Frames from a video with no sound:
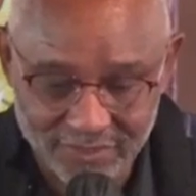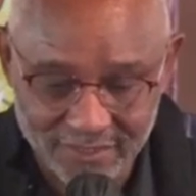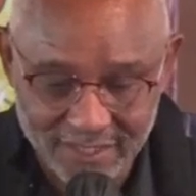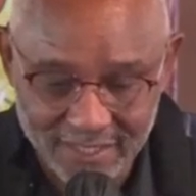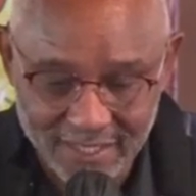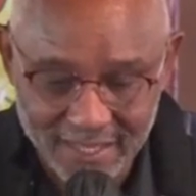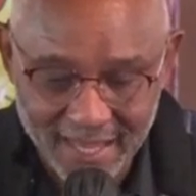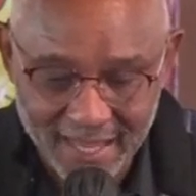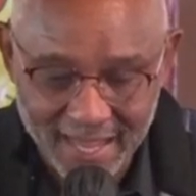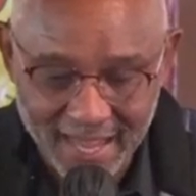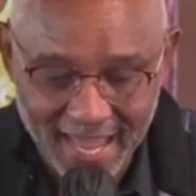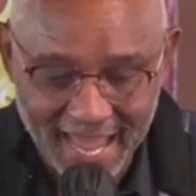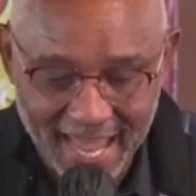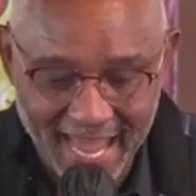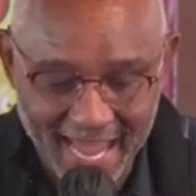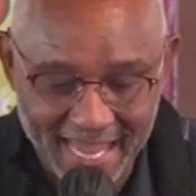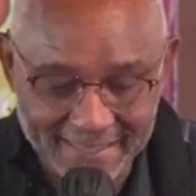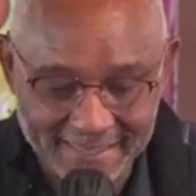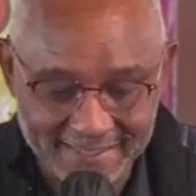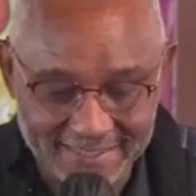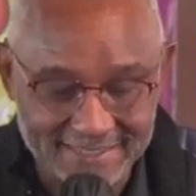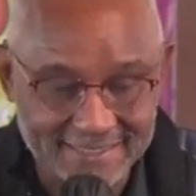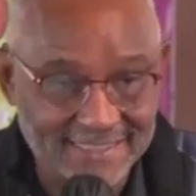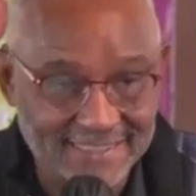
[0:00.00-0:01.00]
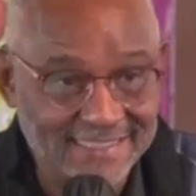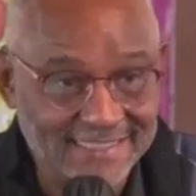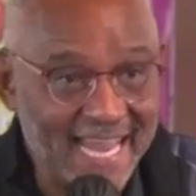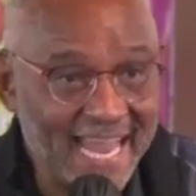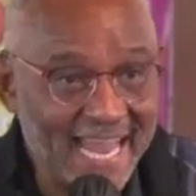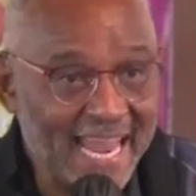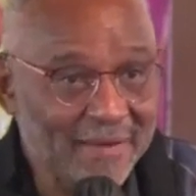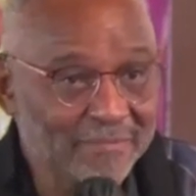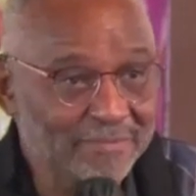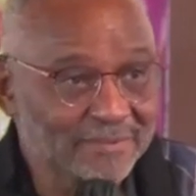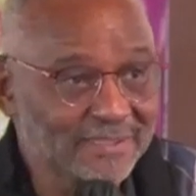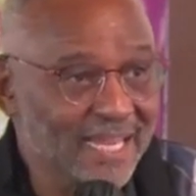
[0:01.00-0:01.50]
at the same
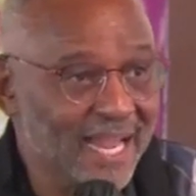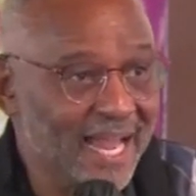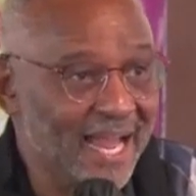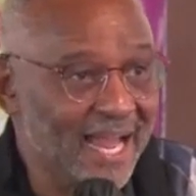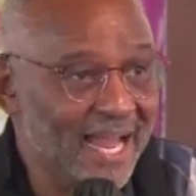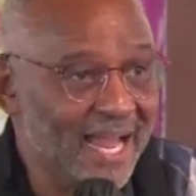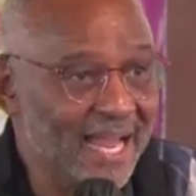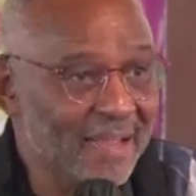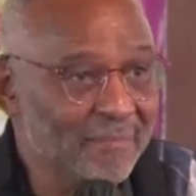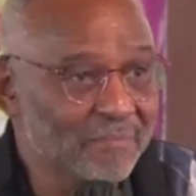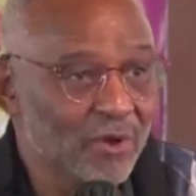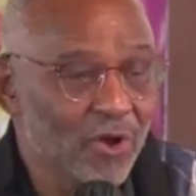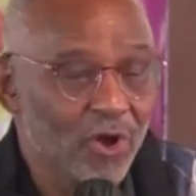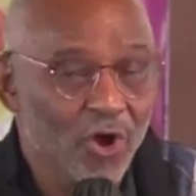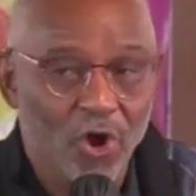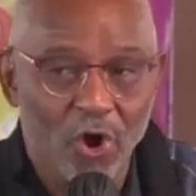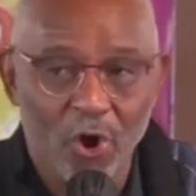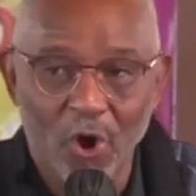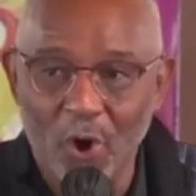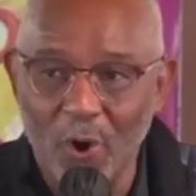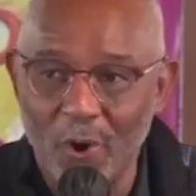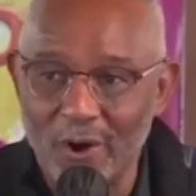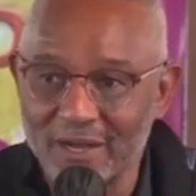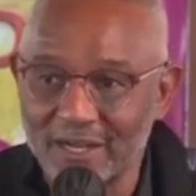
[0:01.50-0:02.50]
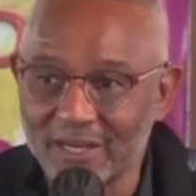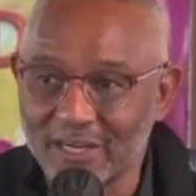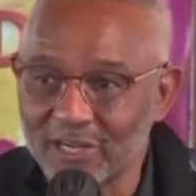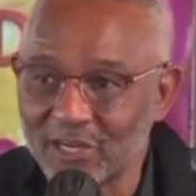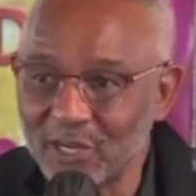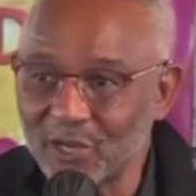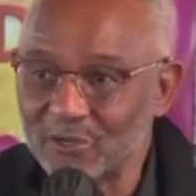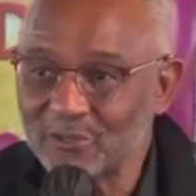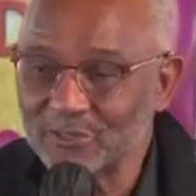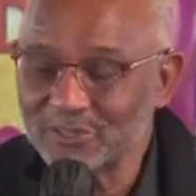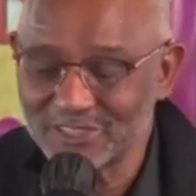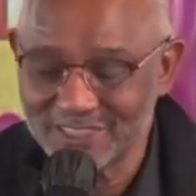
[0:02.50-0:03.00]
time or in close
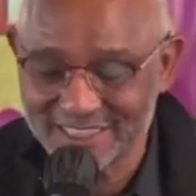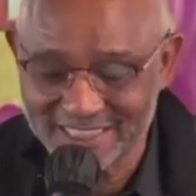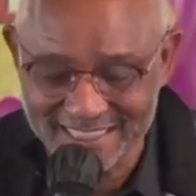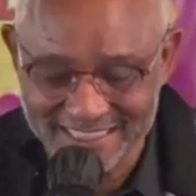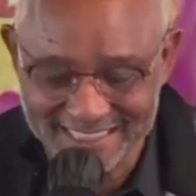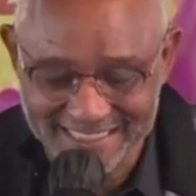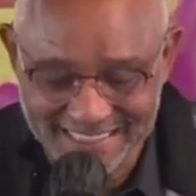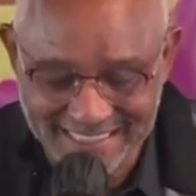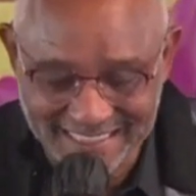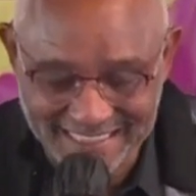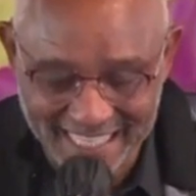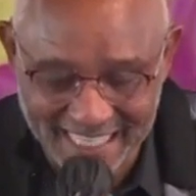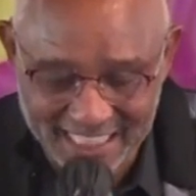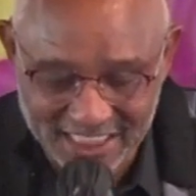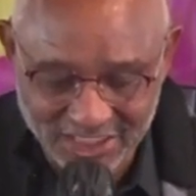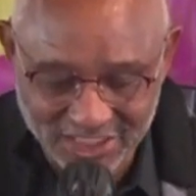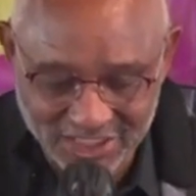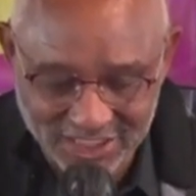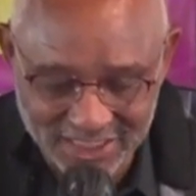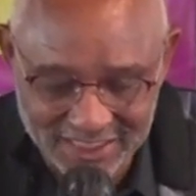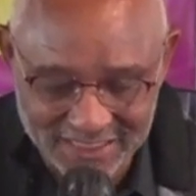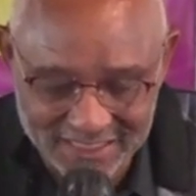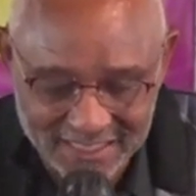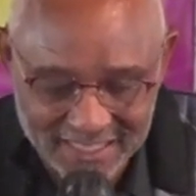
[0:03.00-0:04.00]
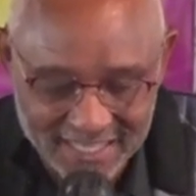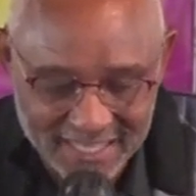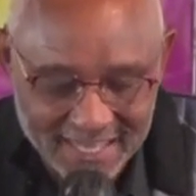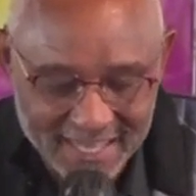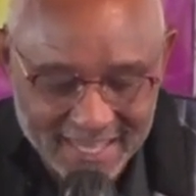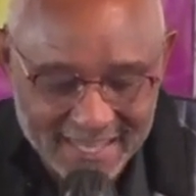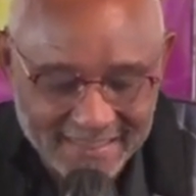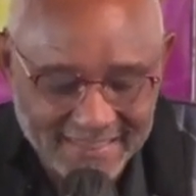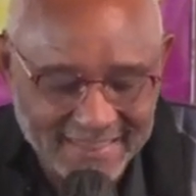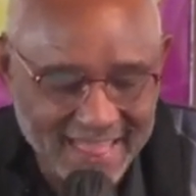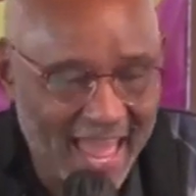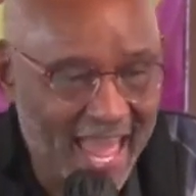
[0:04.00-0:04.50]
succession,
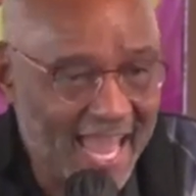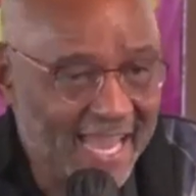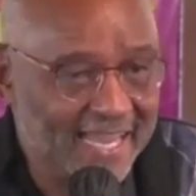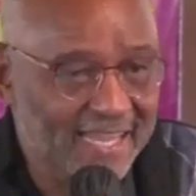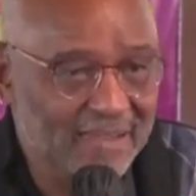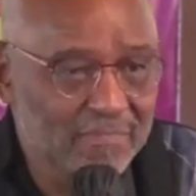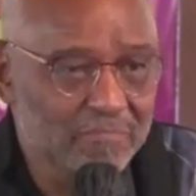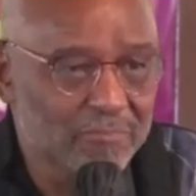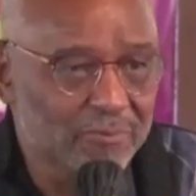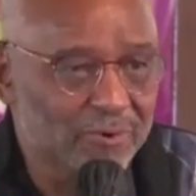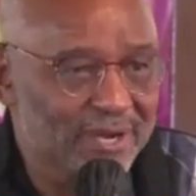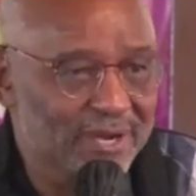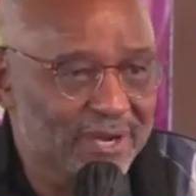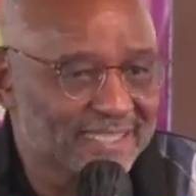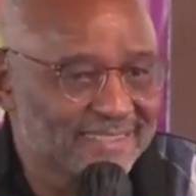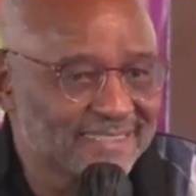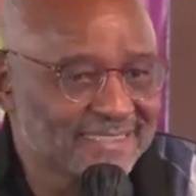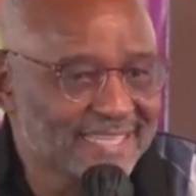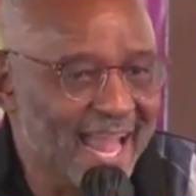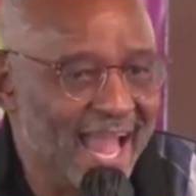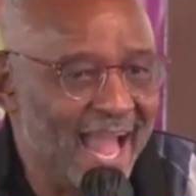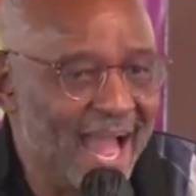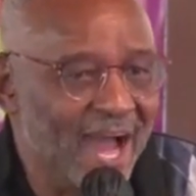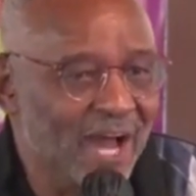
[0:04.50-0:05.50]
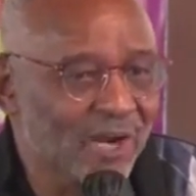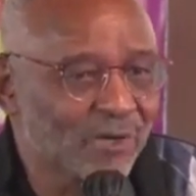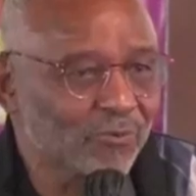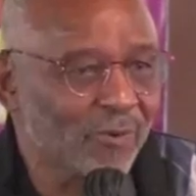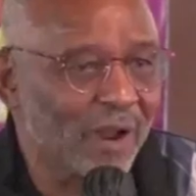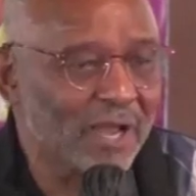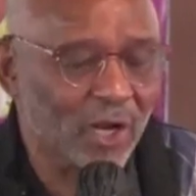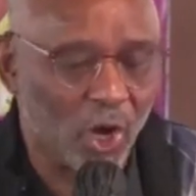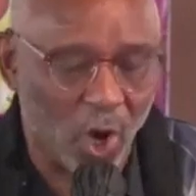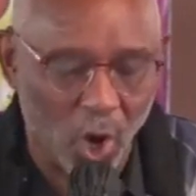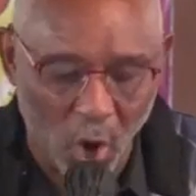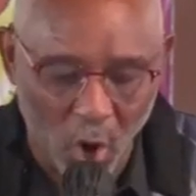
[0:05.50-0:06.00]
that can bring downright
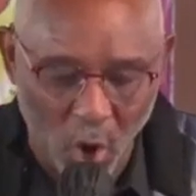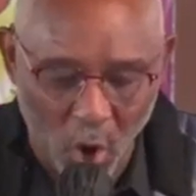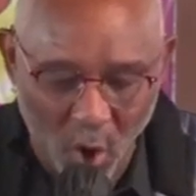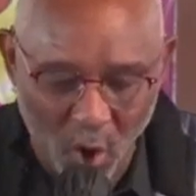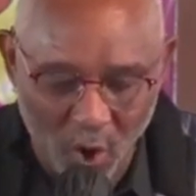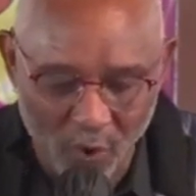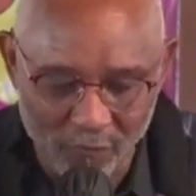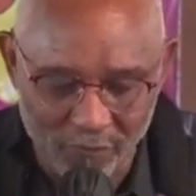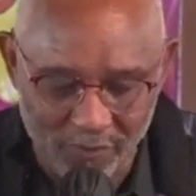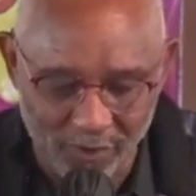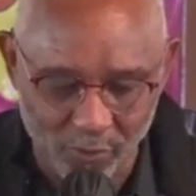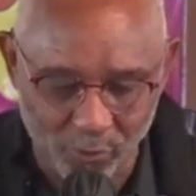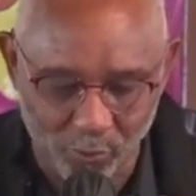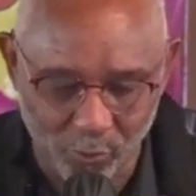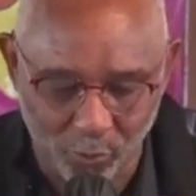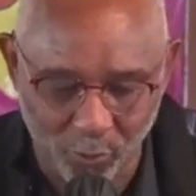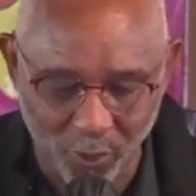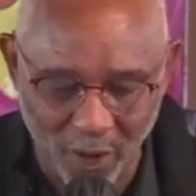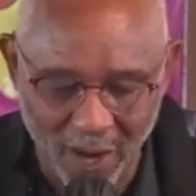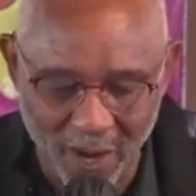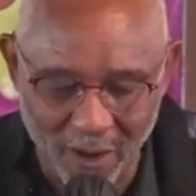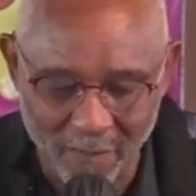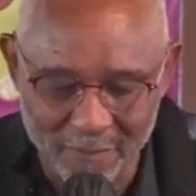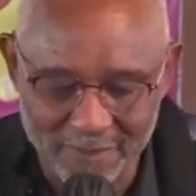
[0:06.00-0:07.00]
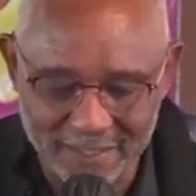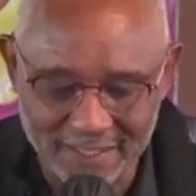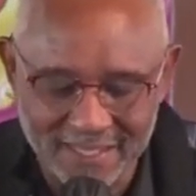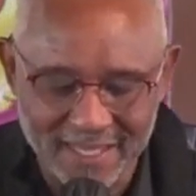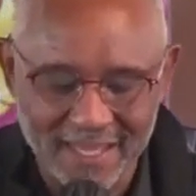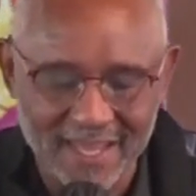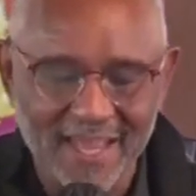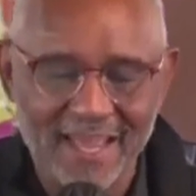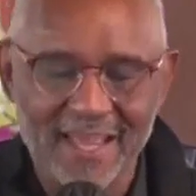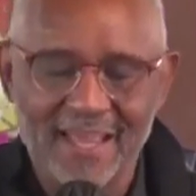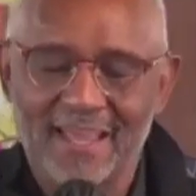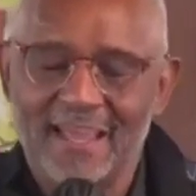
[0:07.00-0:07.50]
overwhelming
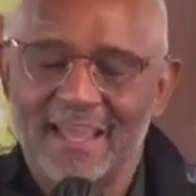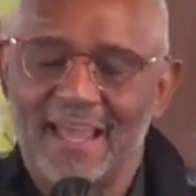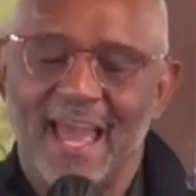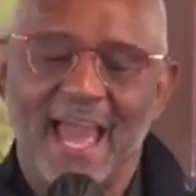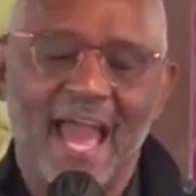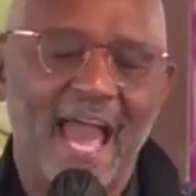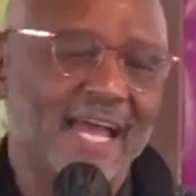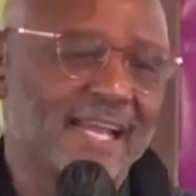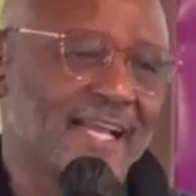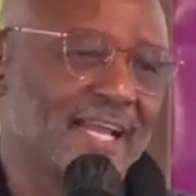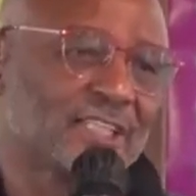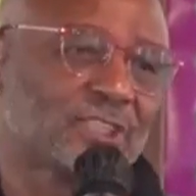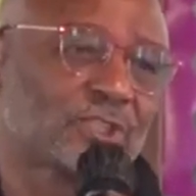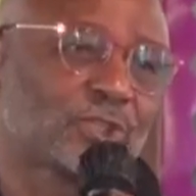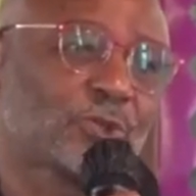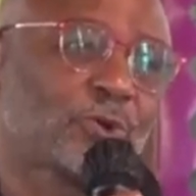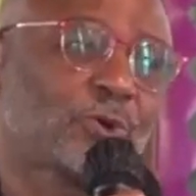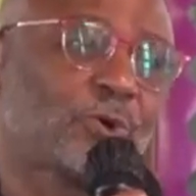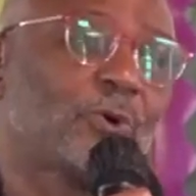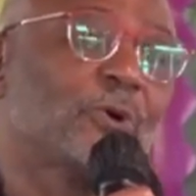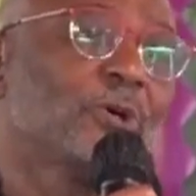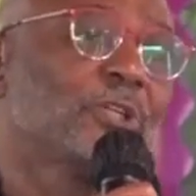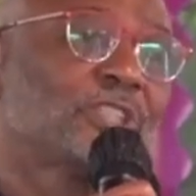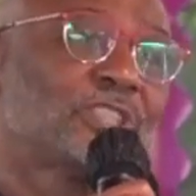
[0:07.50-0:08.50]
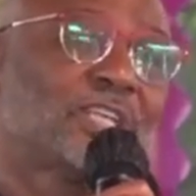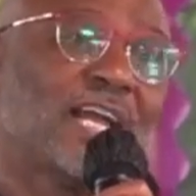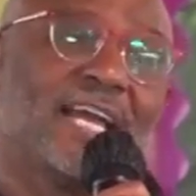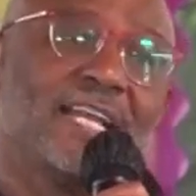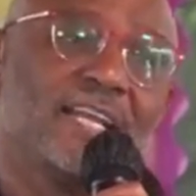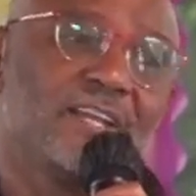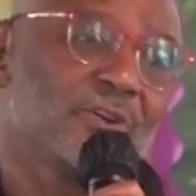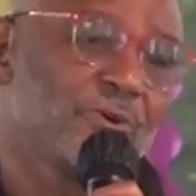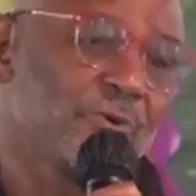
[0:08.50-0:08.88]
and excruciating grief.